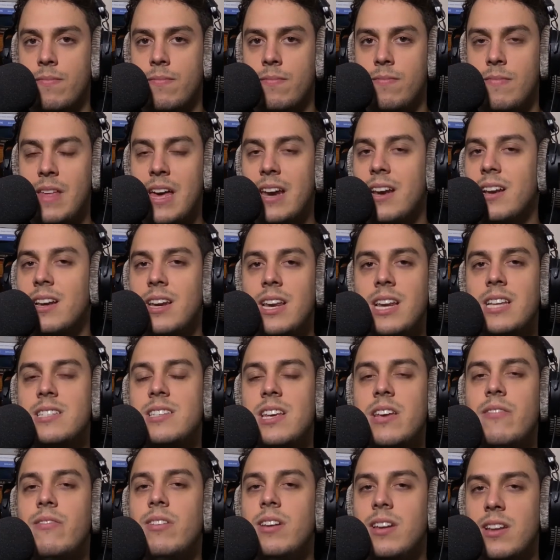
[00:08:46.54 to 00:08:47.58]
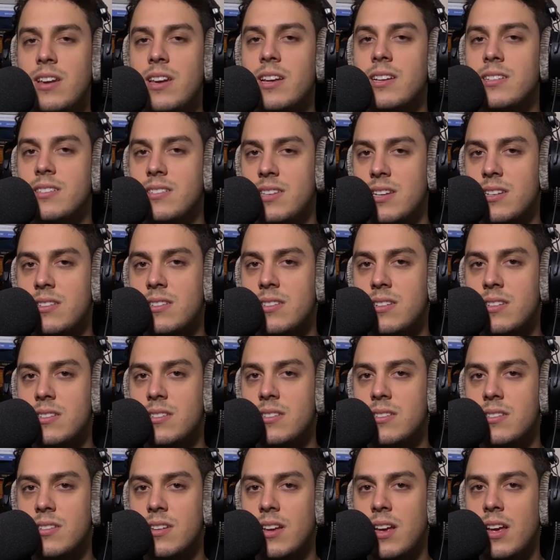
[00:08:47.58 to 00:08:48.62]
That it is even in
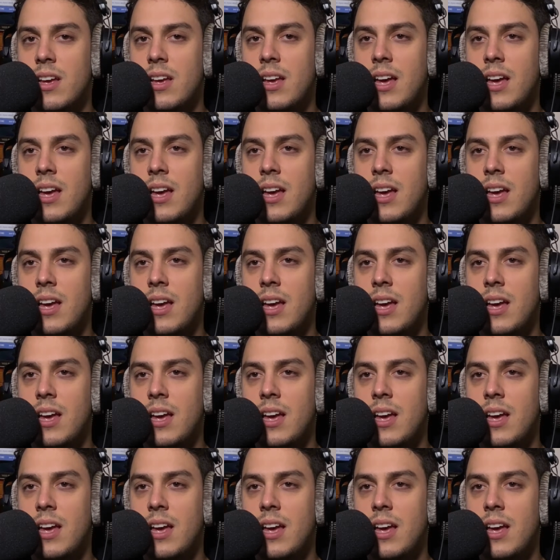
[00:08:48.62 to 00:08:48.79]
existence,